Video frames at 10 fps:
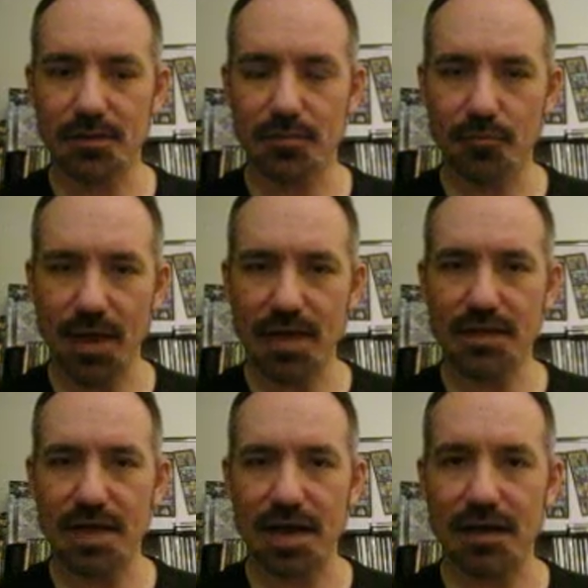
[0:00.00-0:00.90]

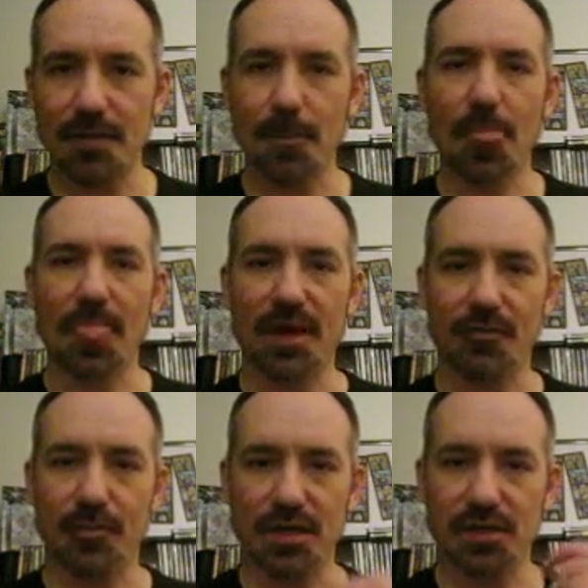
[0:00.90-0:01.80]
main deck.
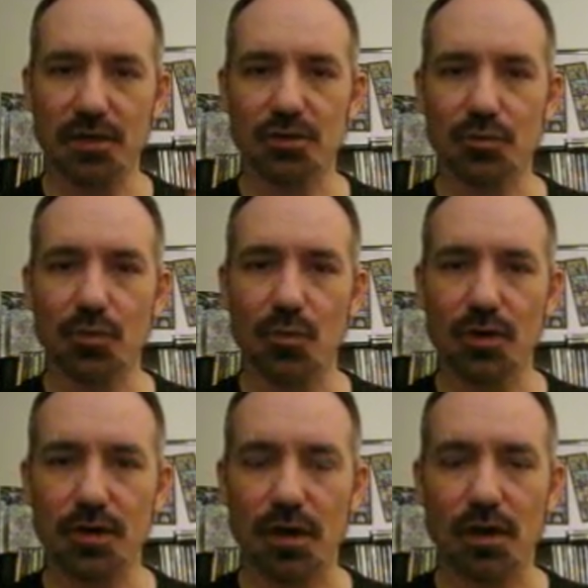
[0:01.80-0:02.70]
Everybody starts with
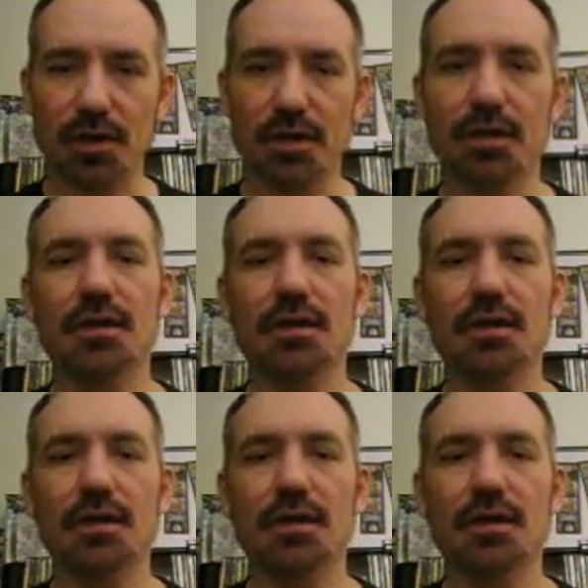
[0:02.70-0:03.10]
1 card.